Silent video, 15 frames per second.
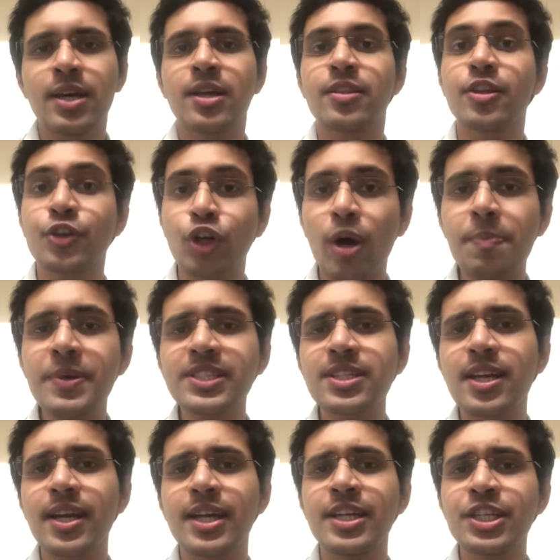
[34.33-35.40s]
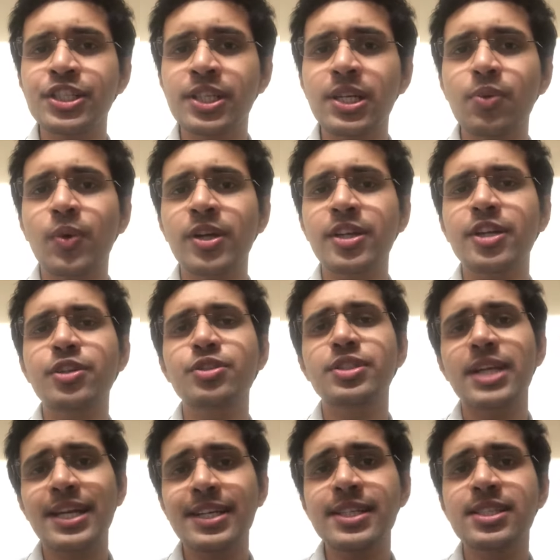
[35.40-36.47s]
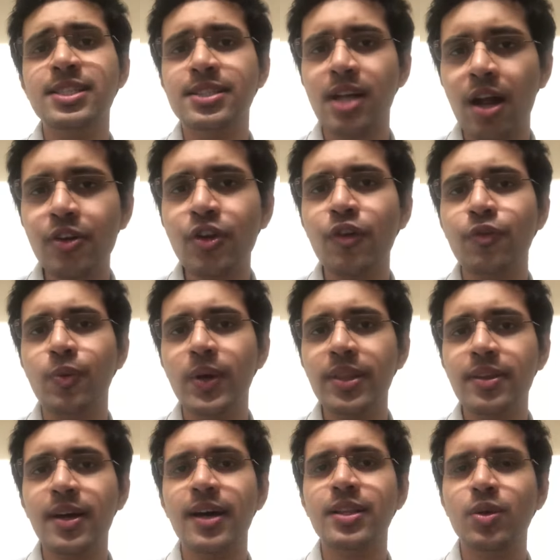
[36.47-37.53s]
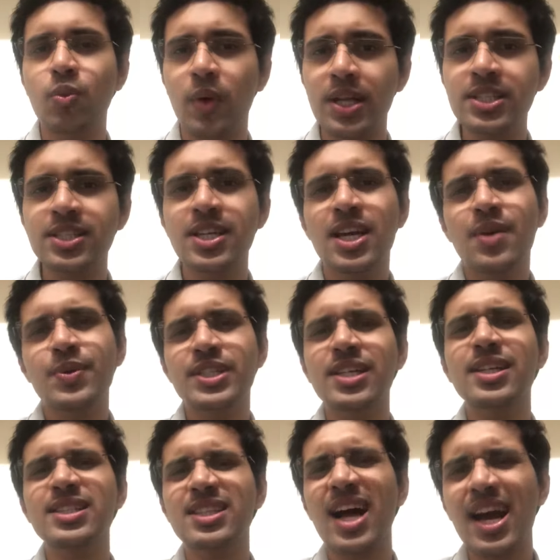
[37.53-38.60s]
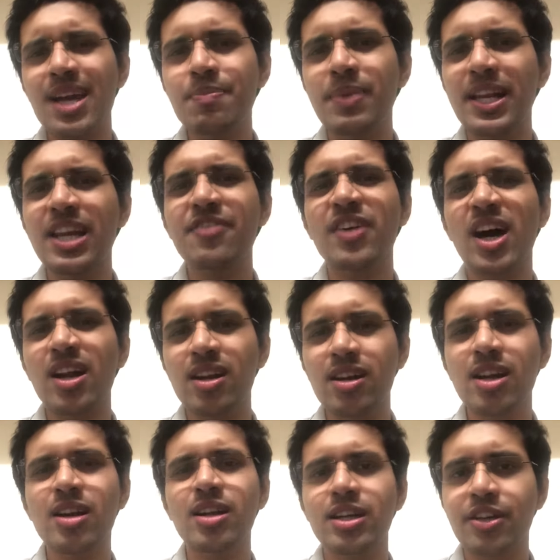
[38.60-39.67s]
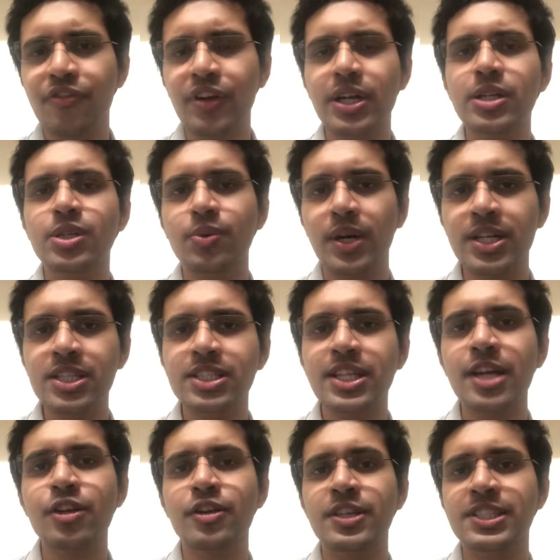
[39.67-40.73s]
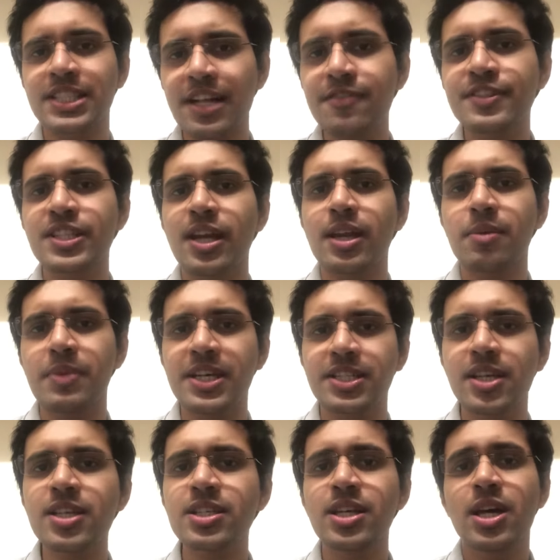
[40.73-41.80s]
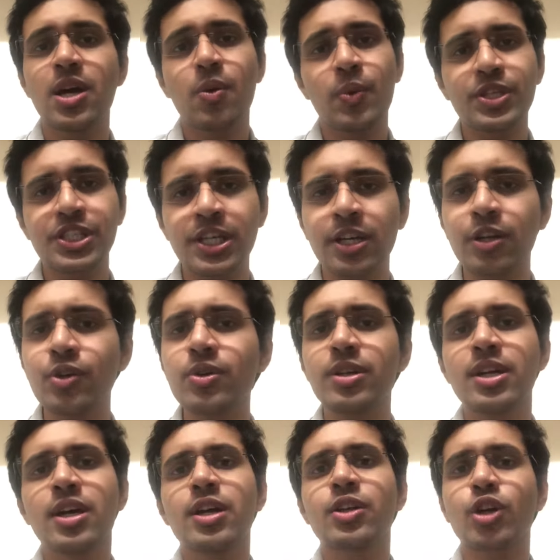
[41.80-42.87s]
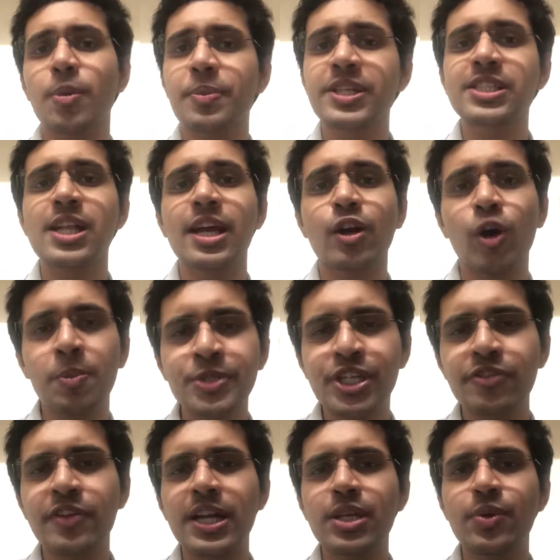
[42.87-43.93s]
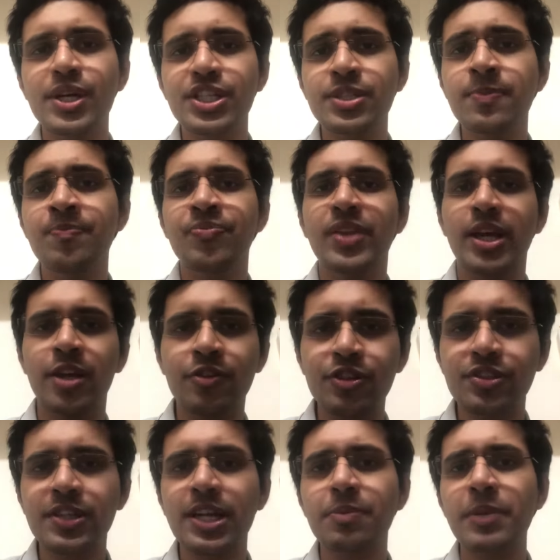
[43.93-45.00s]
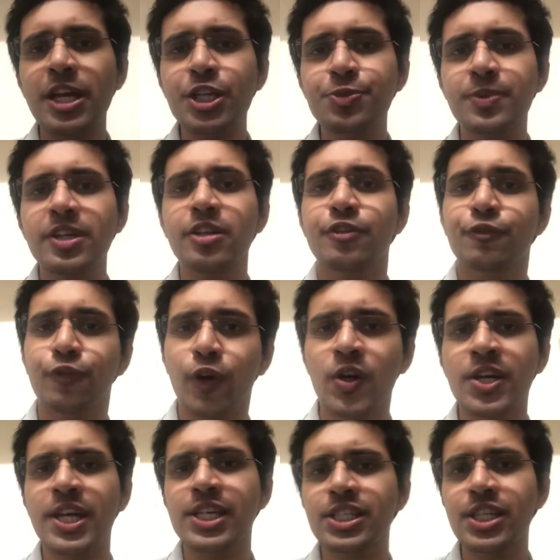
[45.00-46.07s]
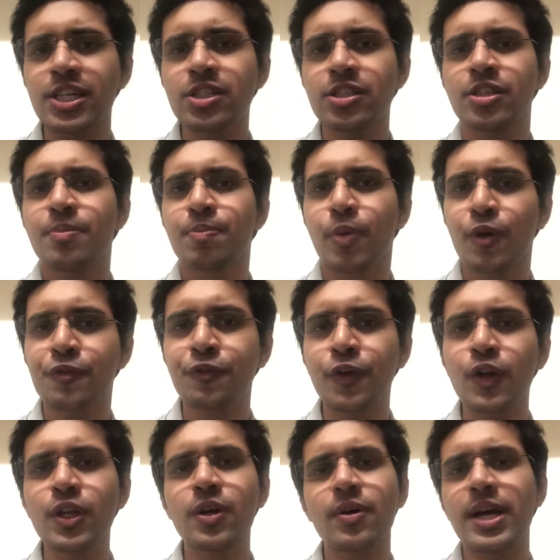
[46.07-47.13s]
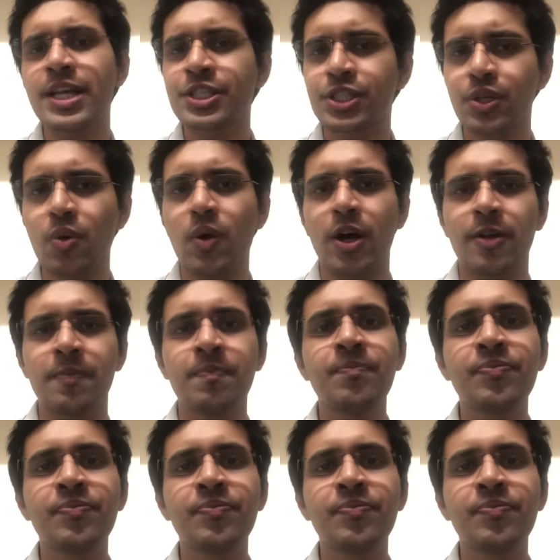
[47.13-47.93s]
The topics that I initially wanted to at least start off with are the ones which at least I believe are a little difficult to understand on a self-study basis, which include topics like option valuation, interest rate management, foreign exchange, portfolio, and so on.